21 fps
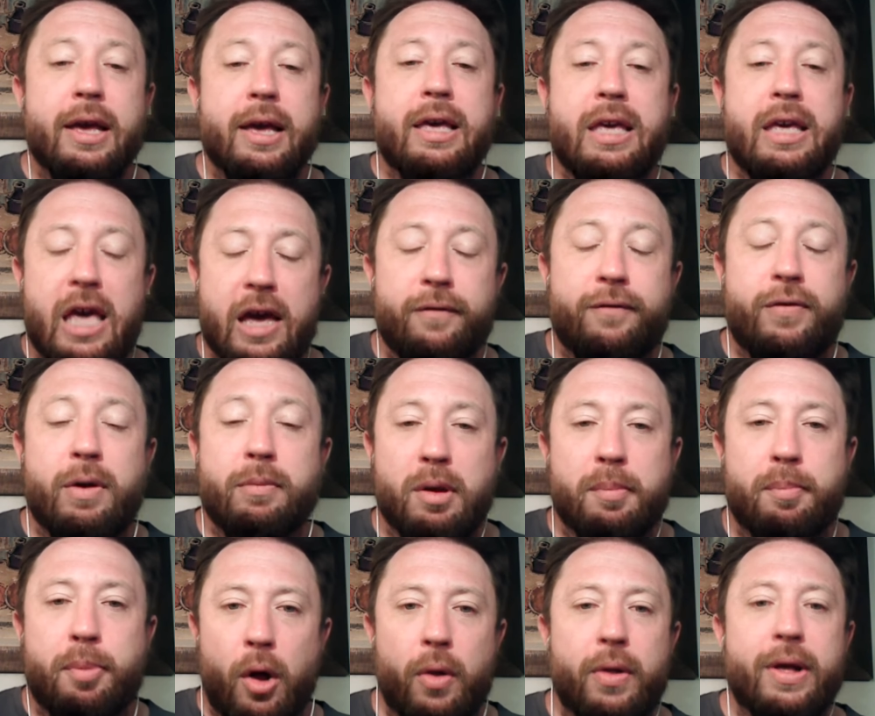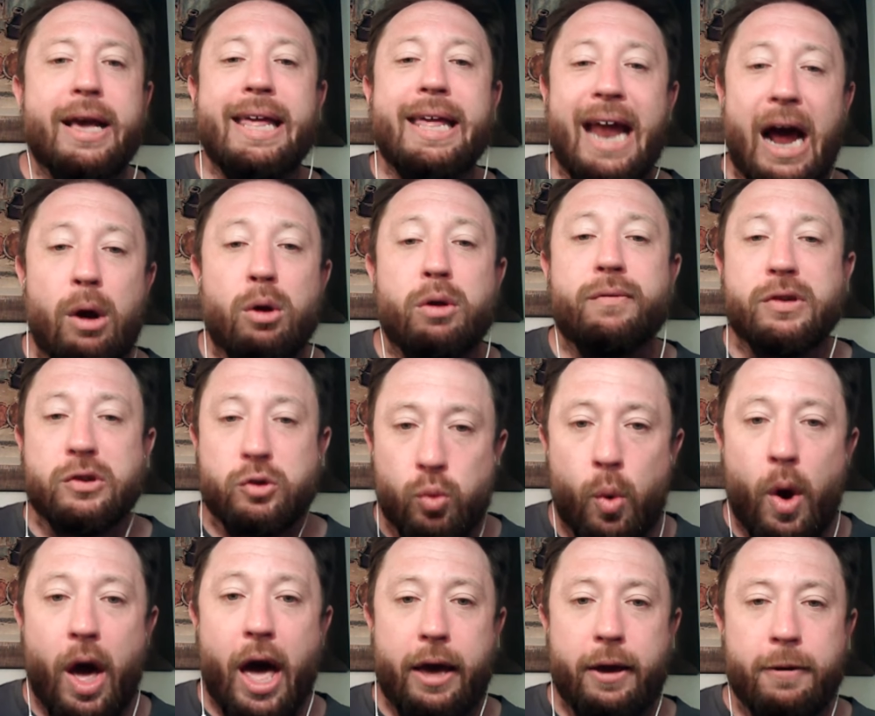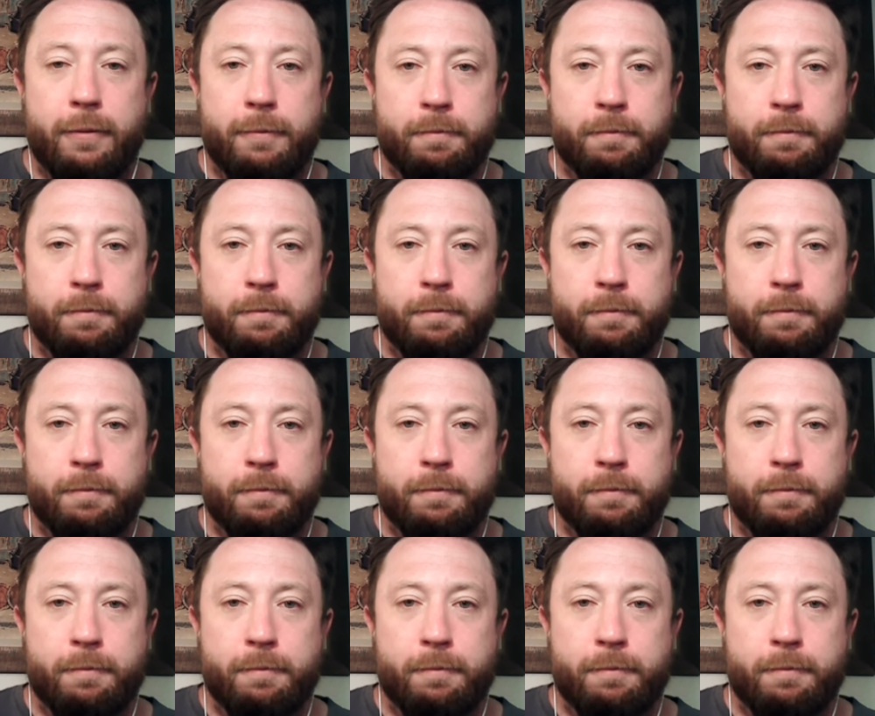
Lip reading: Give him the ball and get out of his way.